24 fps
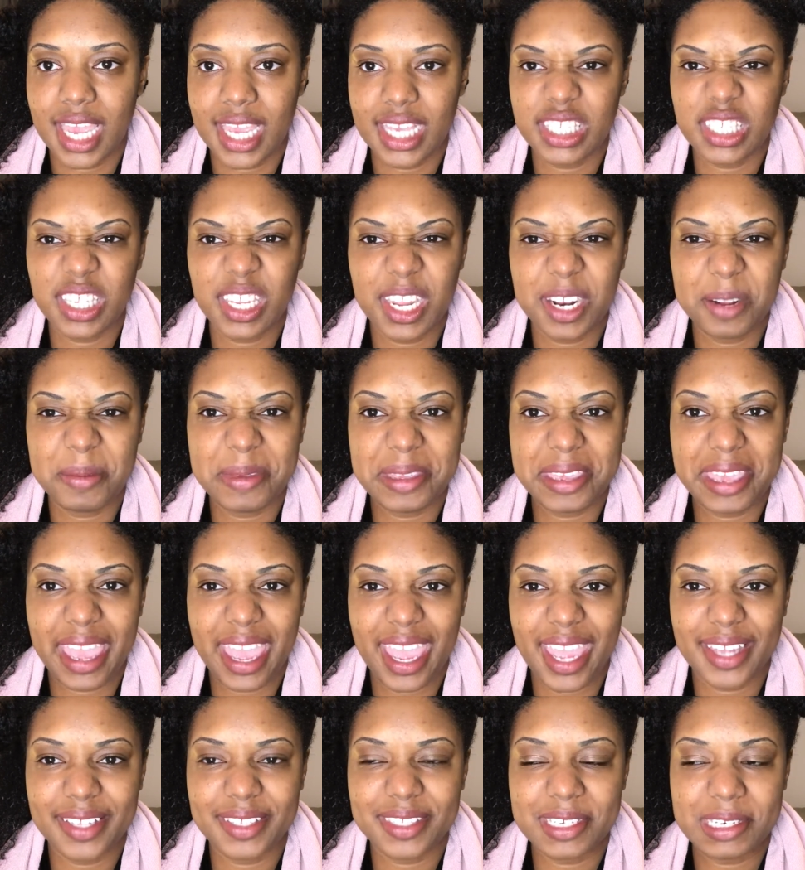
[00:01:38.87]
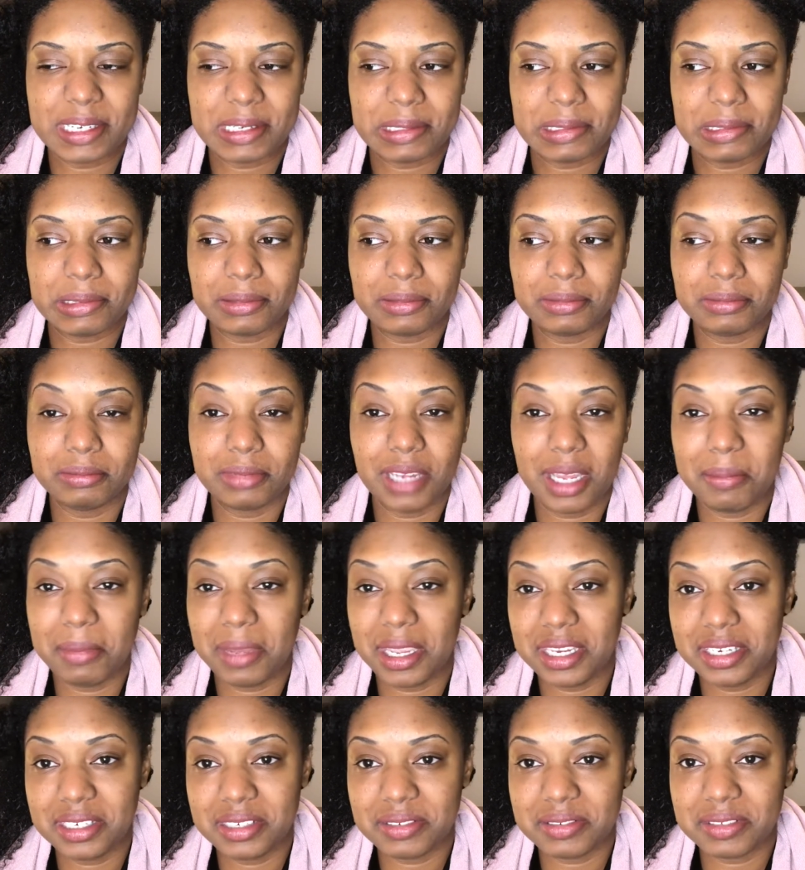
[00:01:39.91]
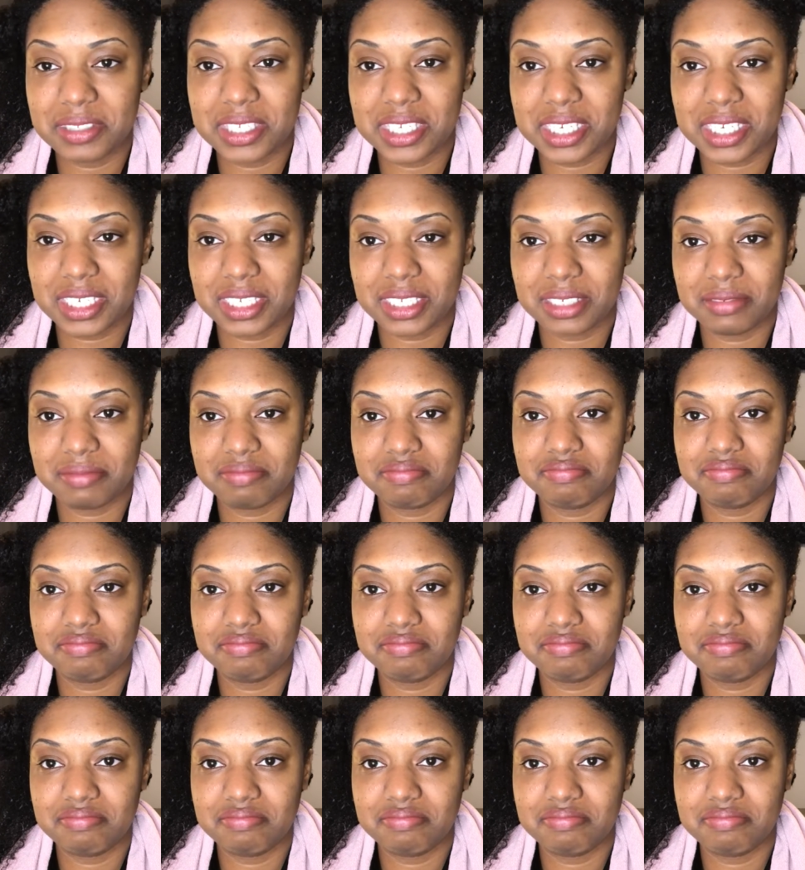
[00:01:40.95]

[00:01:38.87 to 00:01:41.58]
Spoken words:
So that'll be 8 total. I might do 10.